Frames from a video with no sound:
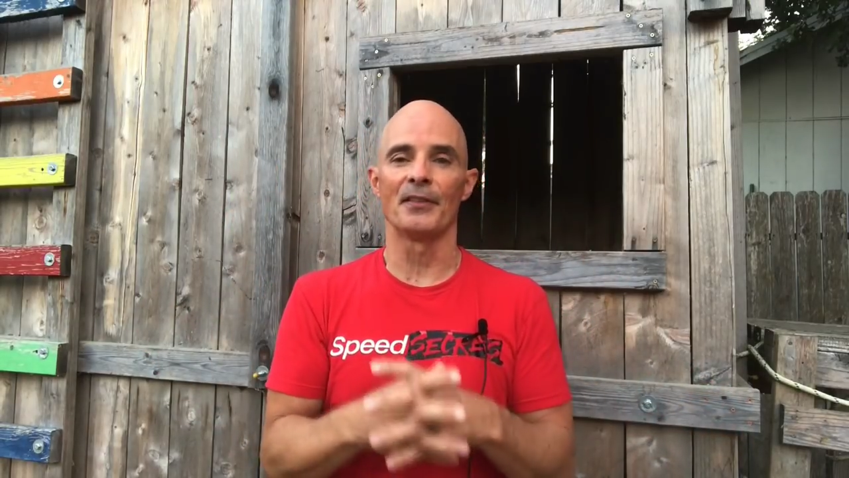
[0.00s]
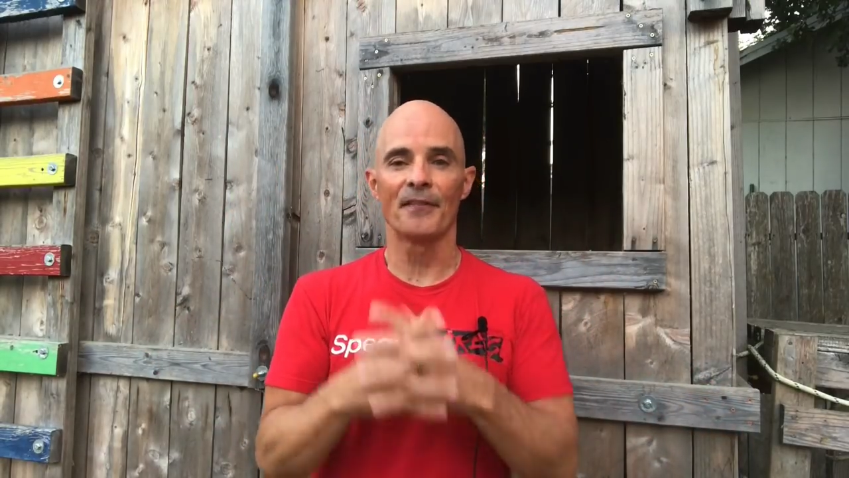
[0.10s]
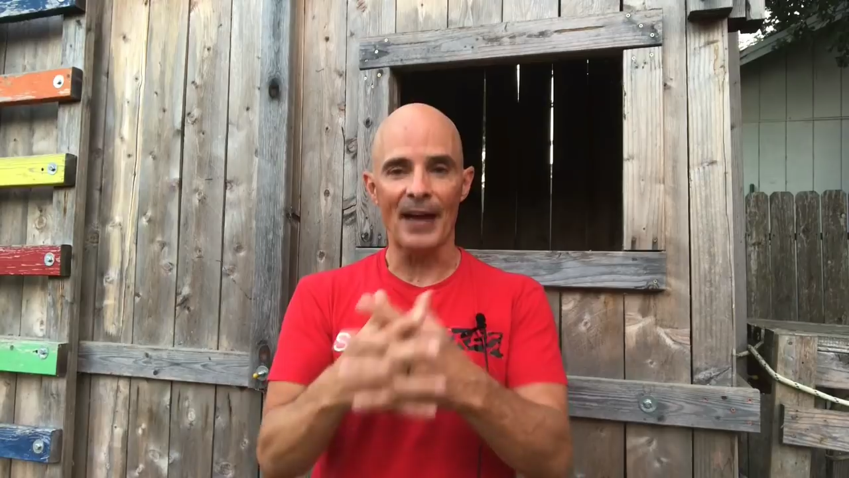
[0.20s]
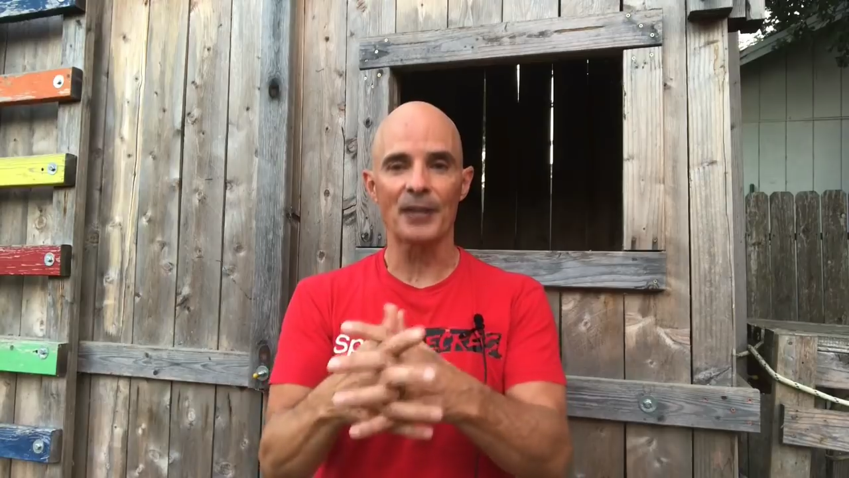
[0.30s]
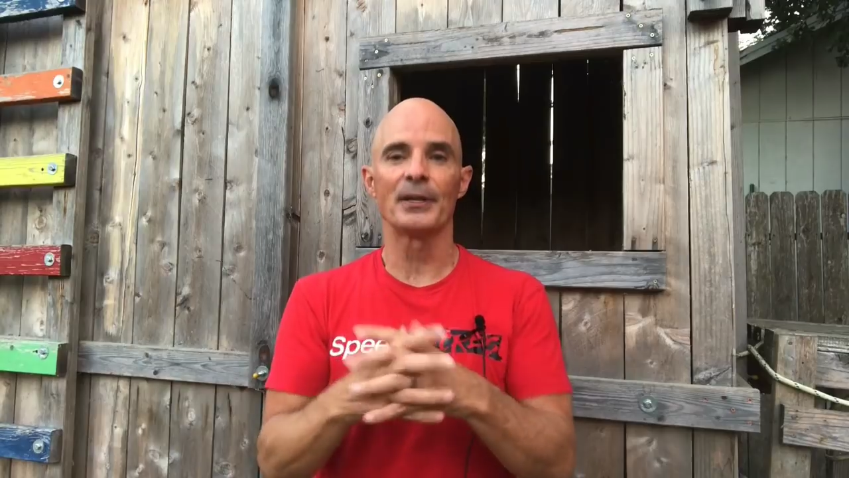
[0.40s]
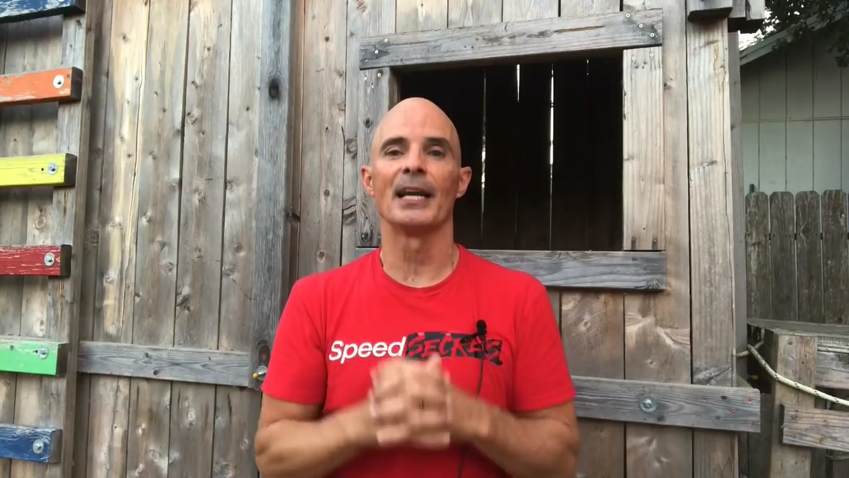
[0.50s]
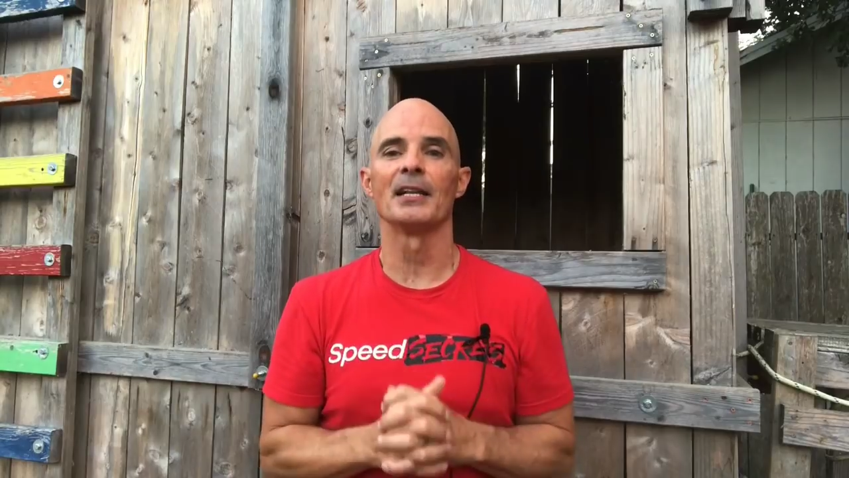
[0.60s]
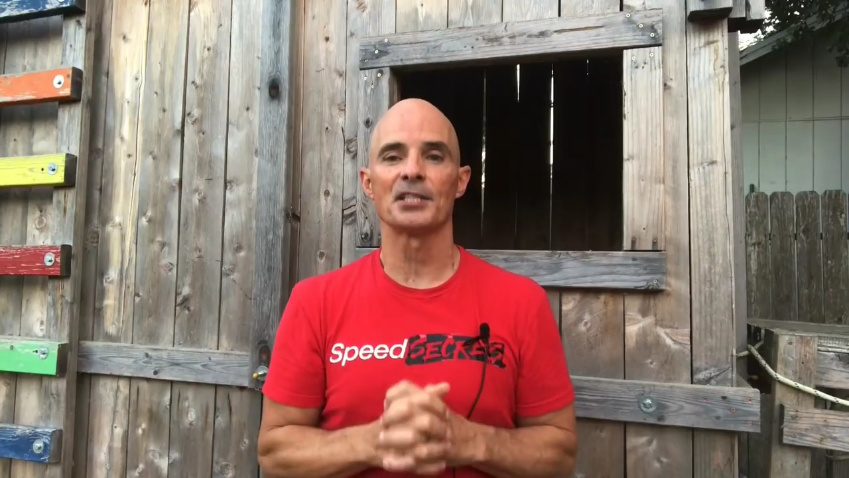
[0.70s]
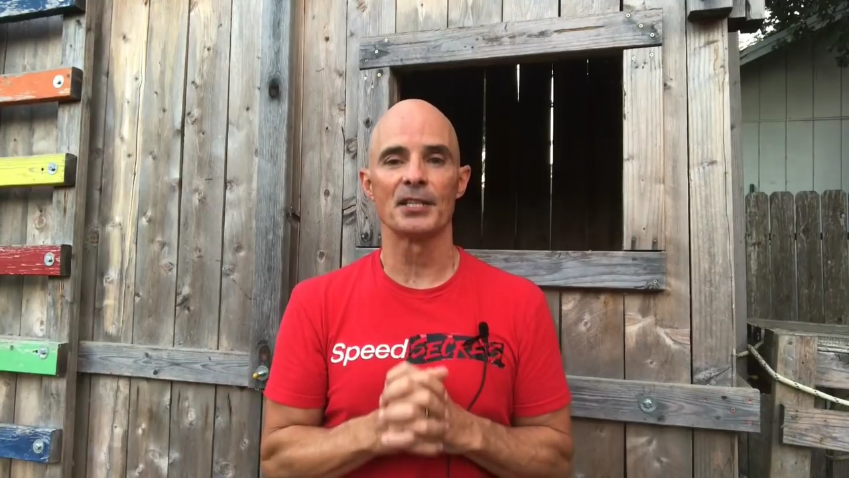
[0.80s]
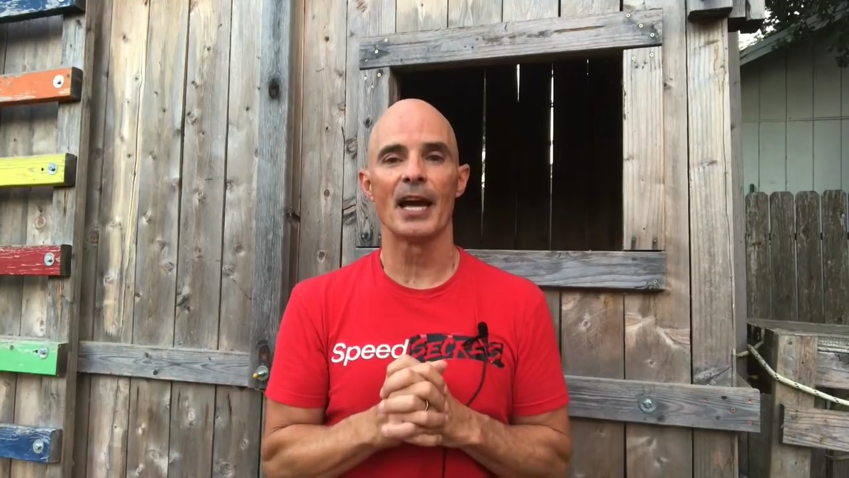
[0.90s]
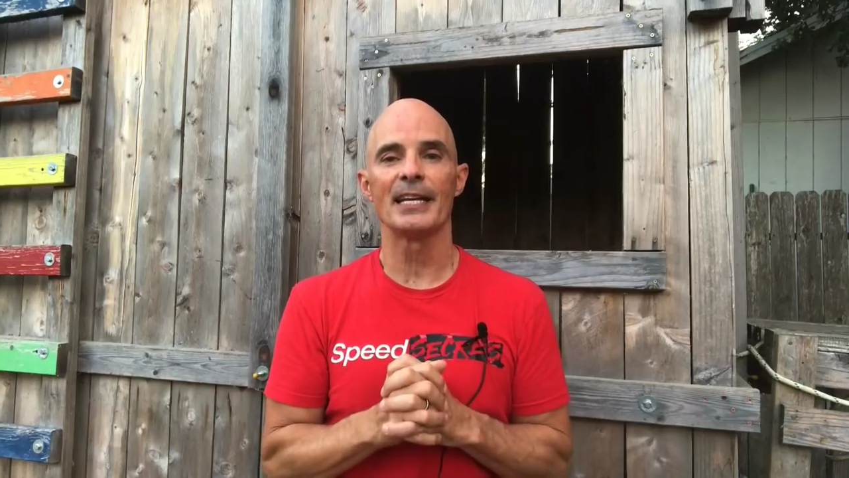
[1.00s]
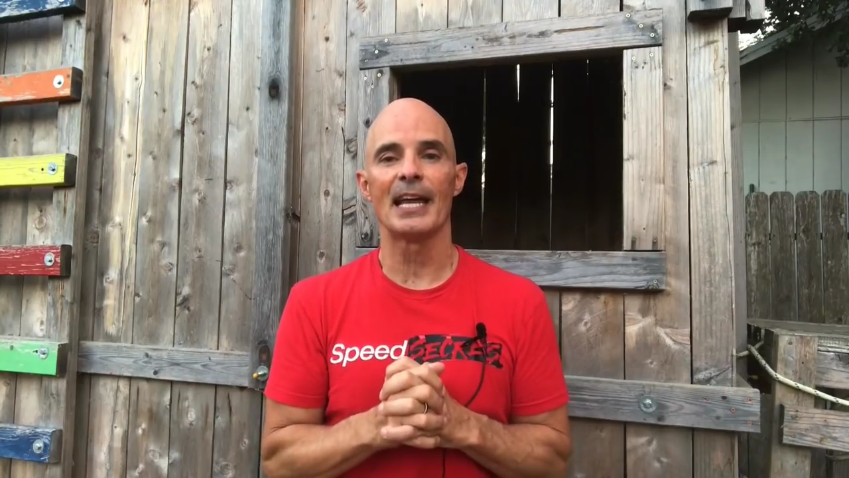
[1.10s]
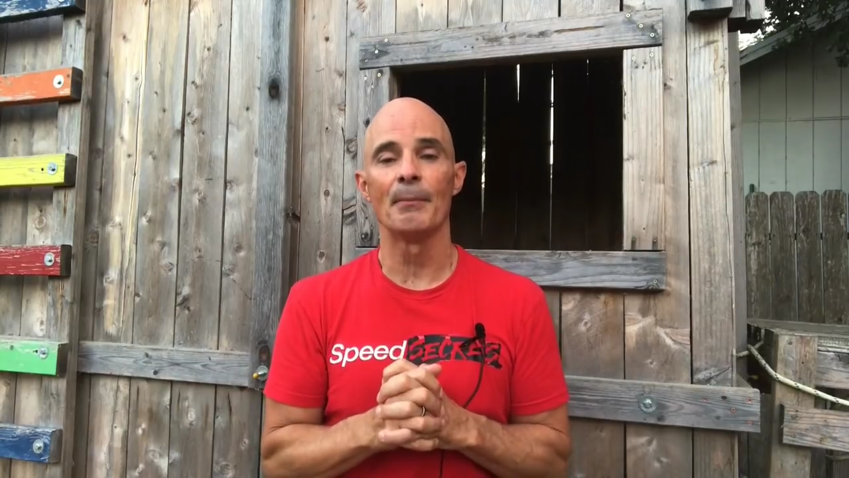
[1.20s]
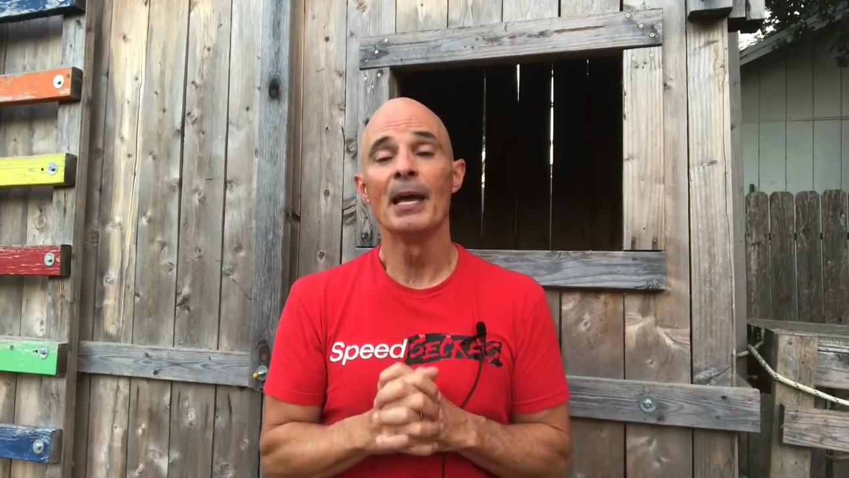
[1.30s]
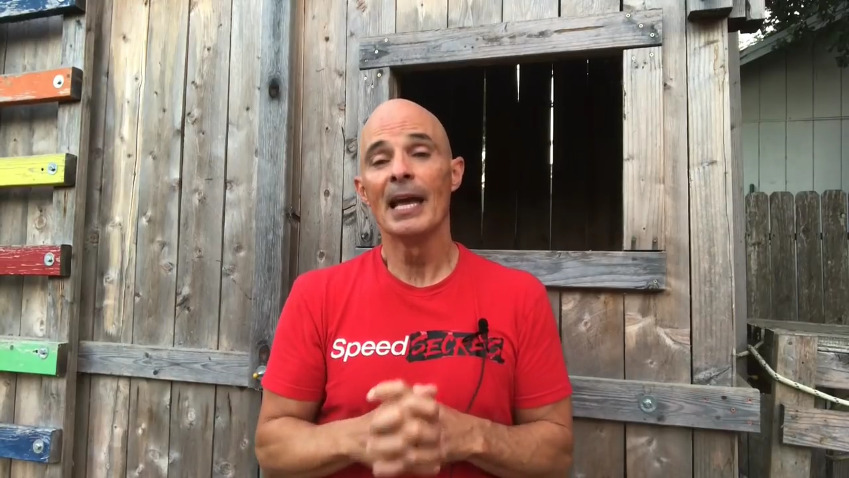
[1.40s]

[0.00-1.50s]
the factory LS9 cam,